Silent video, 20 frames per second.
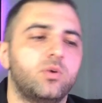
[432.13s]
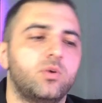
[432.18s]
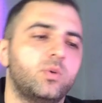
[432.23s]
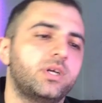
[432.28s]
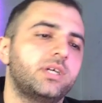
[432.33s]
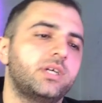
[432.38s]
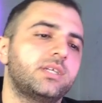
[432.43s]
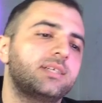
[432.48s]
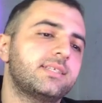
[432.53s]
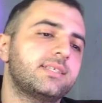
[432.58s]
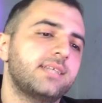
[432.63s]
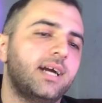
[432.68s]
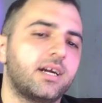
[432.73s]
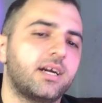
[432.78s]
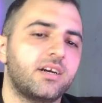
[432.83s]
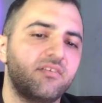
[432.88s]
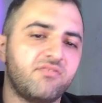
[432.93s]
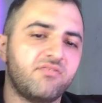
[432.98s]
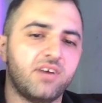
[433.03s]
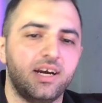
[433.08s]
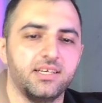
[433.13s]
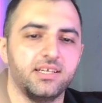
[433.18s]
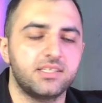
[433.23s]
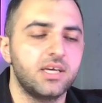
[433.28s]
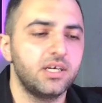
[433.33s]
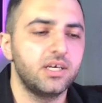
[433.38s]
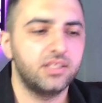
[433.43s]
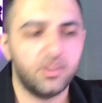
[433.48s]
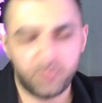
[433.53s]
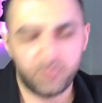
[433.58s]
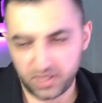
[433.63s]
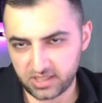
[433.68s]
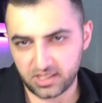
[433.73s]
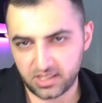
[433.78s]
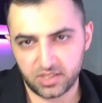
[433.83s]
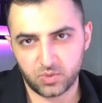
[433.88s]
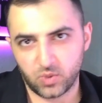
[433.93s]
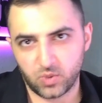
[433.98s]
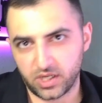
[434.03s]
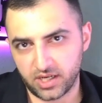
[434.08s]
We're going to sacrifice the
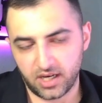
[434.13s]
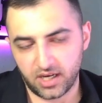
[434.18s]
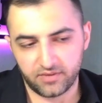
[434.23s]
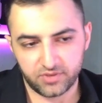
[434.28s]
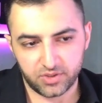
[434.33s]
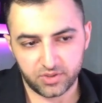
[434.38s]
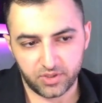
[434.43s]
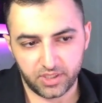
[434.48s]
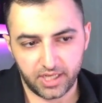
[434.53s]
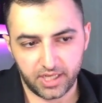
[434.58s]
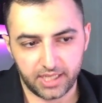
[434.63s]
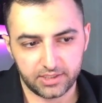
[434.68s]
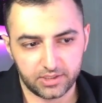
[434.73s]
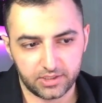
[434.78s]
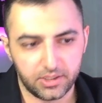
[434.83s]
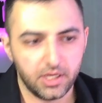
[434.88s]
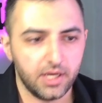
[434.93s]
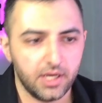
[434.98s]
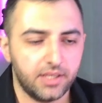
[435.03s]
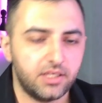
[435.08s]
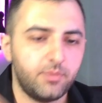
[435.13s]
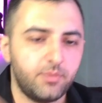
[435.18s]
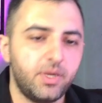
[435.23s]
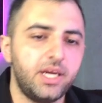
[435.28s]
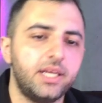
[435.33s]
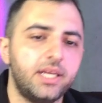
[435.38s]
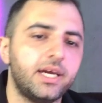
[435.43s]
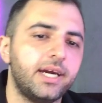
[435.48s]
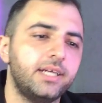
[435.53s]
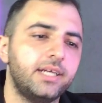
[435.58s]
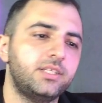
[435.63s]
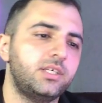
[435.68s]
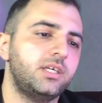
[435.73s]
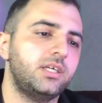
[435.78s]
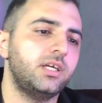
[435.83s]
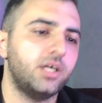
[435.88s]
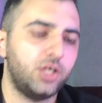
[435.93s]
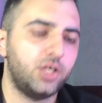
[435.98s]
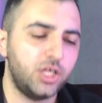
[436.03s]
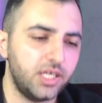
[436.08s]
pieces one after another. The main
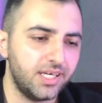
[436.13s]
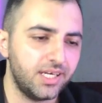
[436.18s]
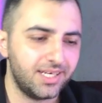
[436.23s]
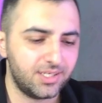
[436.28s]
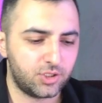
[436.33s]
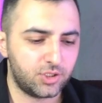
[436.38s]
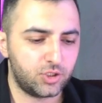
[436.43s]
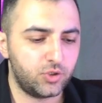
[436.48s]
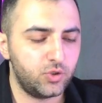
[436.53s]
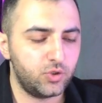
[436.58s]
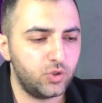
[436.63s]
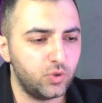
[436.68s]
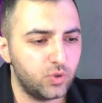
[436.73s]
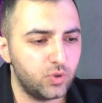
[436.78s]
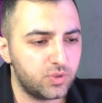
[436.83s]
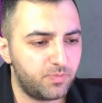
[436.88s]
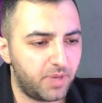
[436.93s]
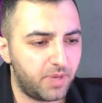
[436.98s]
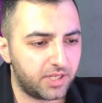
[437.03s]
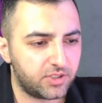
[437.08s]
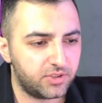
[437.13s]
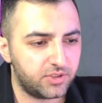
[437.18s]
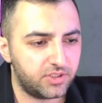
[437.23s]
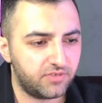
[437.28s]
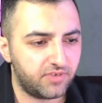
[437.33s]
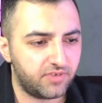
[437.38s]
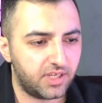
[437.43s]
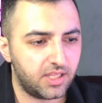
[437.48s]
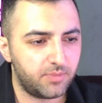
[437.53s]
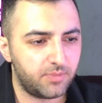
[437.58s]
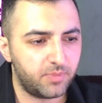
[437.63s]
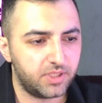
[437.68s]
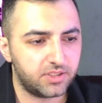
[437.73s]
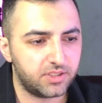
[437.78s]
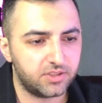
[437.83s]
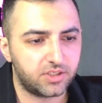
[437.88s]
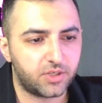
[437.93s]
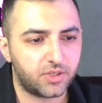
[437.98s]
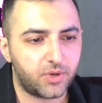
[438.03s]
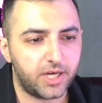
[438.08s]
idea is to use better development
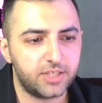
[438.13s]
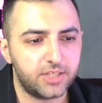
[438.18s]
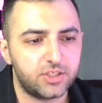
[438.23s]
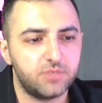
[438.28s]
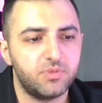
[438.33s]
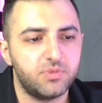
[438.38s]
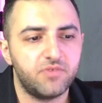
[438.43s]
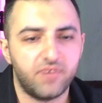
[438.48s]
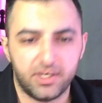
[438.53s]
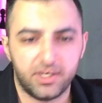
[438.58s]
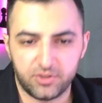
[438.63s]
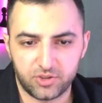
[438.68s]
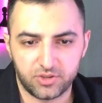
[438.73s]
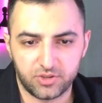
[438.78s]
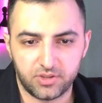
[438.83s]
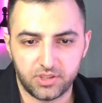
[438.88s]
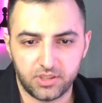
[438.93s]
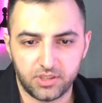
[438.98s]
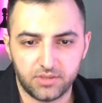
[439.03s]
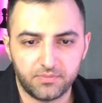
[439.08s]
and crush him eventually.